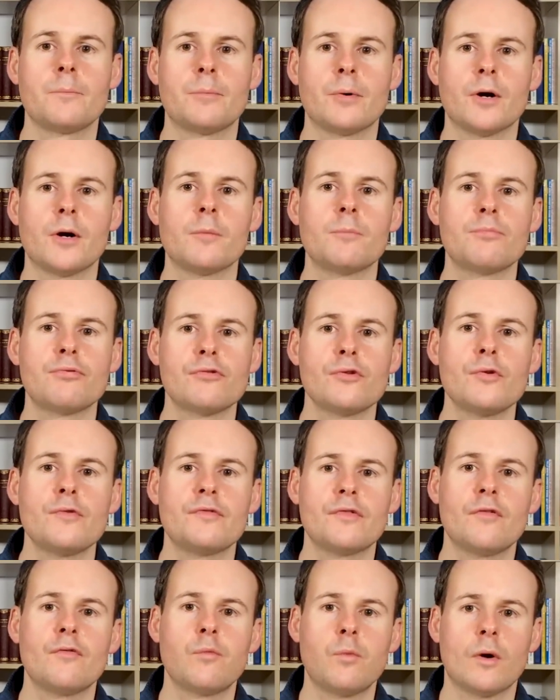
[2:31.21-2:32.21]
But
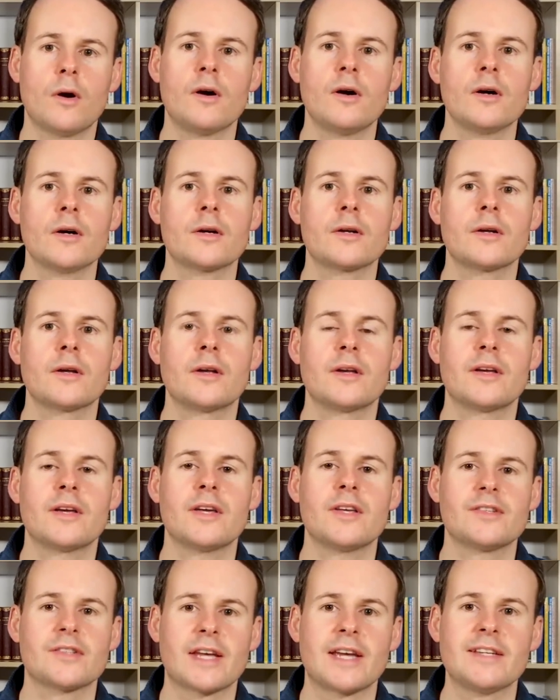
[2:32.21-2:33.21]
proof of work
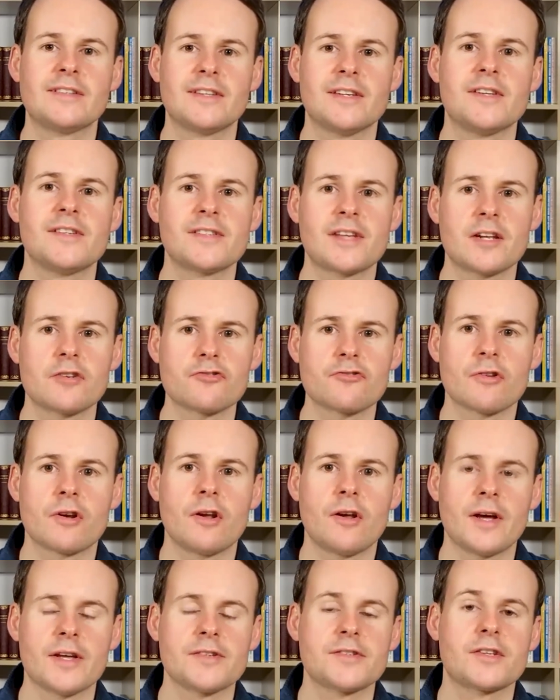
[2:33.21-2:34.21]
is a
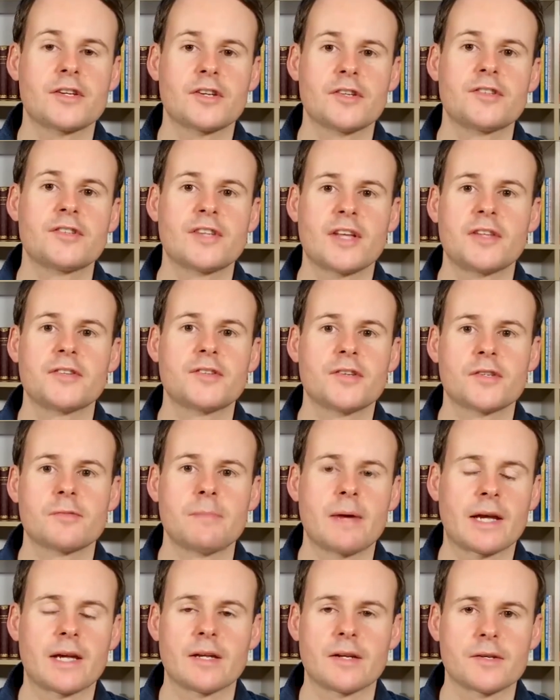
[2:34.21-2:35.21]
decentralized consensus
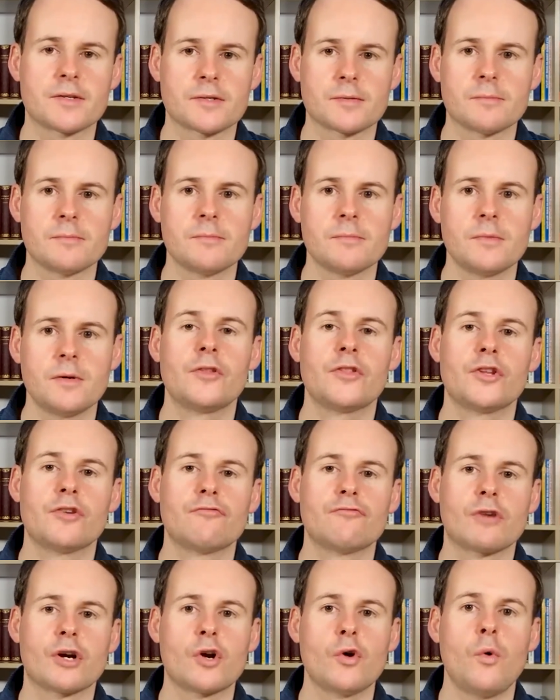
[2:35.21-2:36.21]
mechanism that
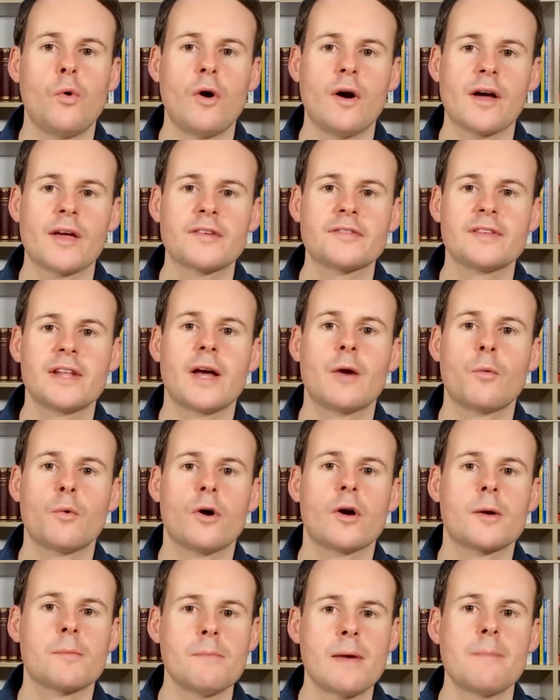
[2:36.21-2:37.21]
requires
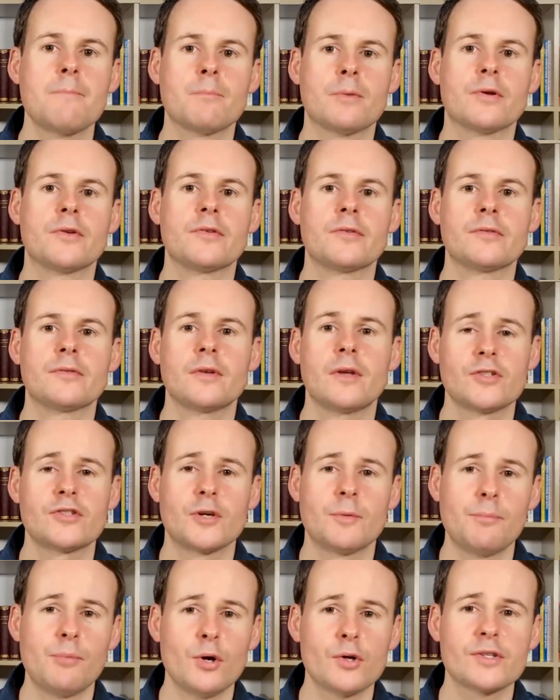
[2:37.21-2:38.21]
network members
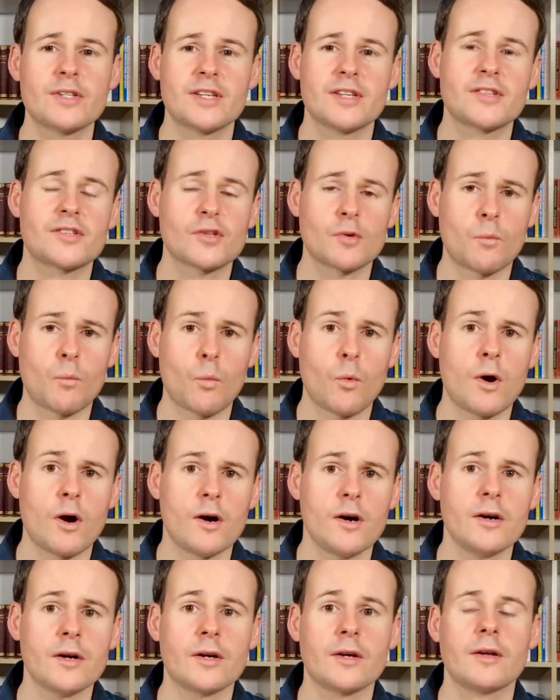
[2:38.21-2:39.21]
to put in some
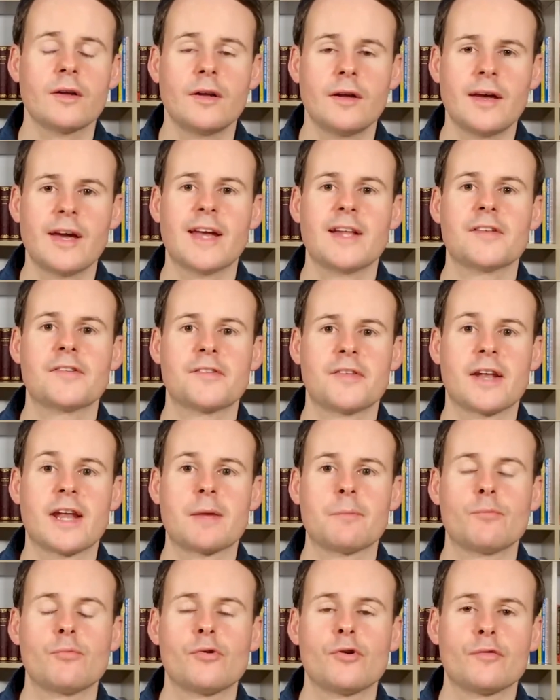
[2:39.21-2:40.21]
work, hence the
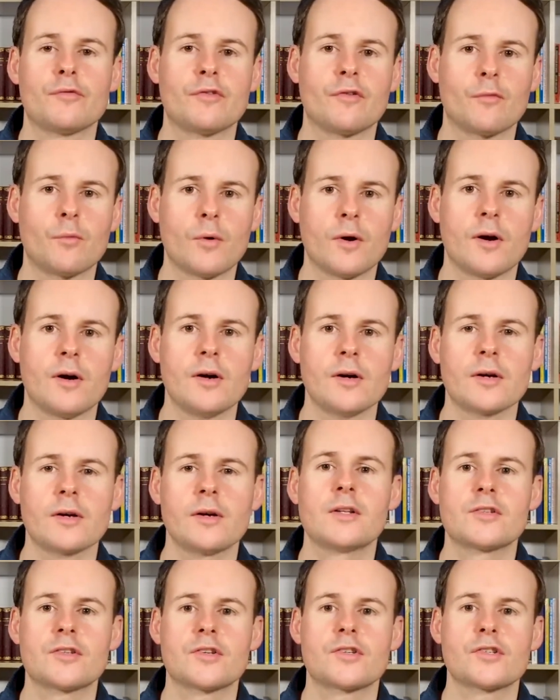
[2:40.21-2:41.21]
name proof of work,
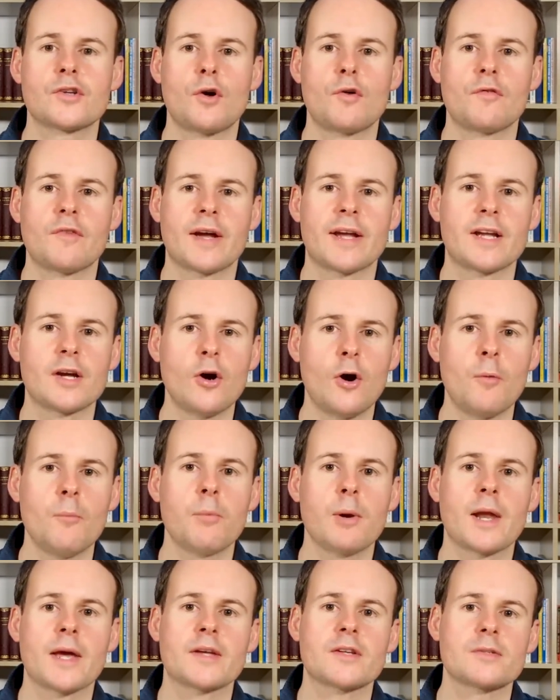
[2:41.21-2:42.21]
to solve a
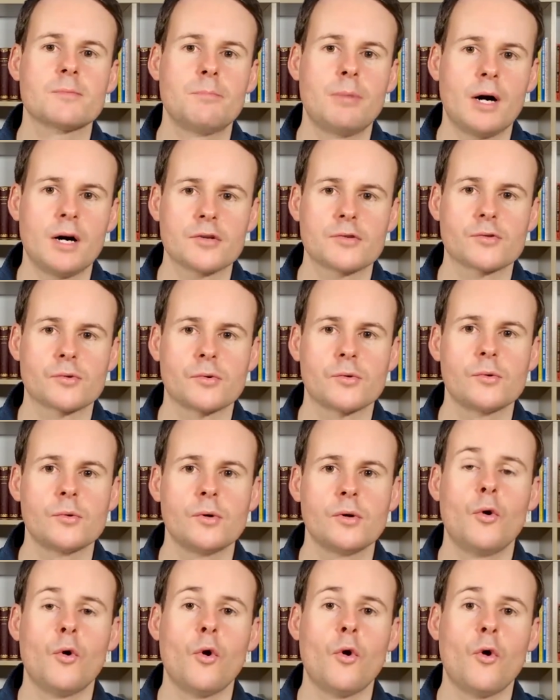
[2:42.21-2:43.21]
complex
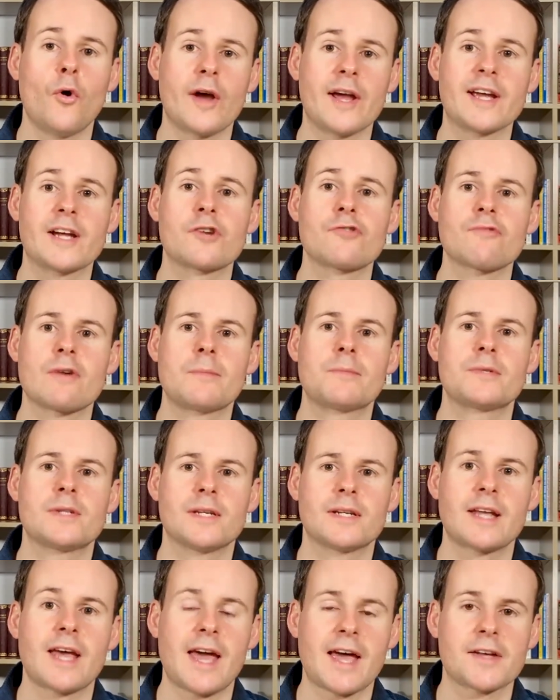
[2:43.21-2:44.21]
puzzle or
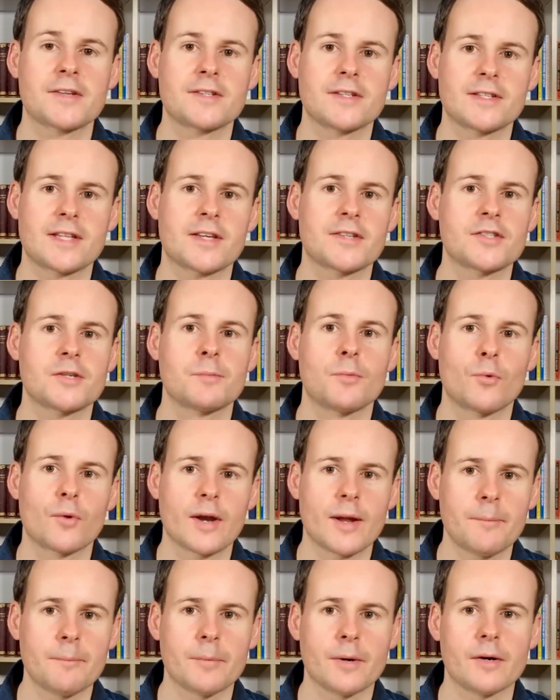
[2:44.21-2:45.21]
encrypted hexadecimal
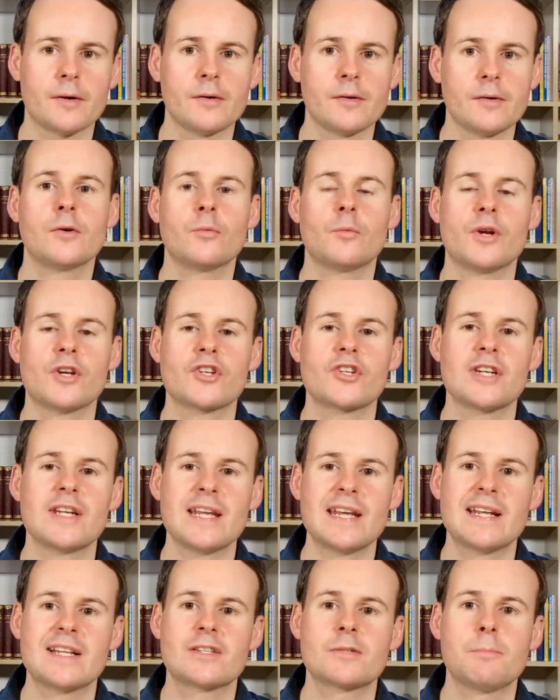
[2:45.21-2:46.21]
number, which
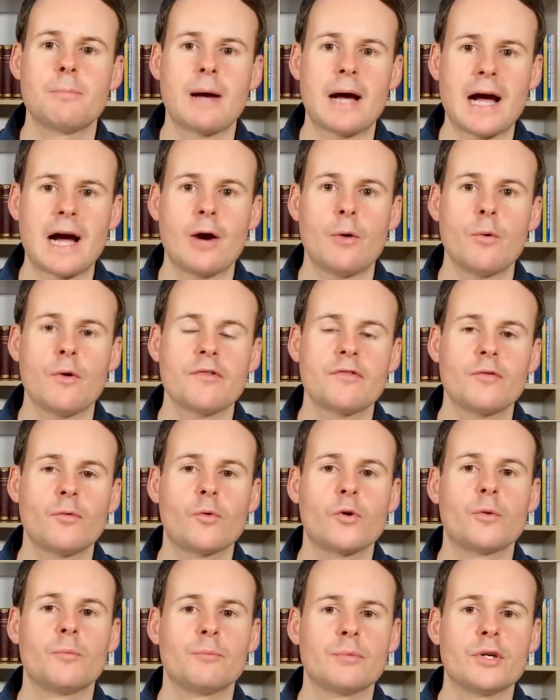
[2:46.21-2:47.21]
needs powerful
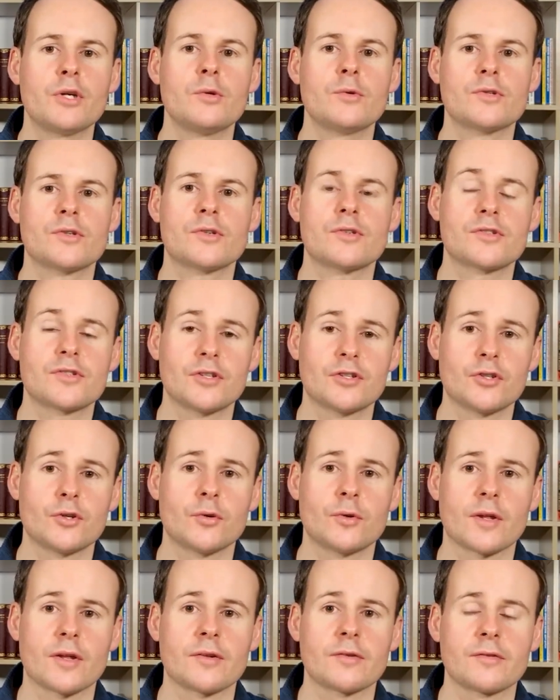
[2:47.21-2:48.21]
computers to
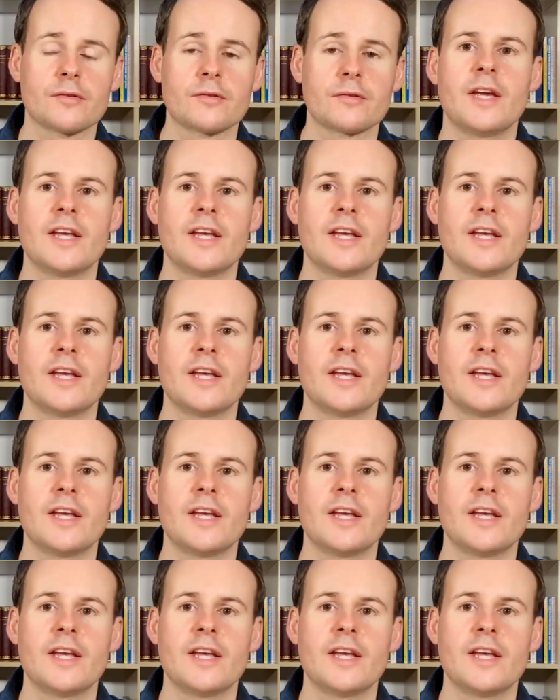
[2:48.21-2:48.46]
do this.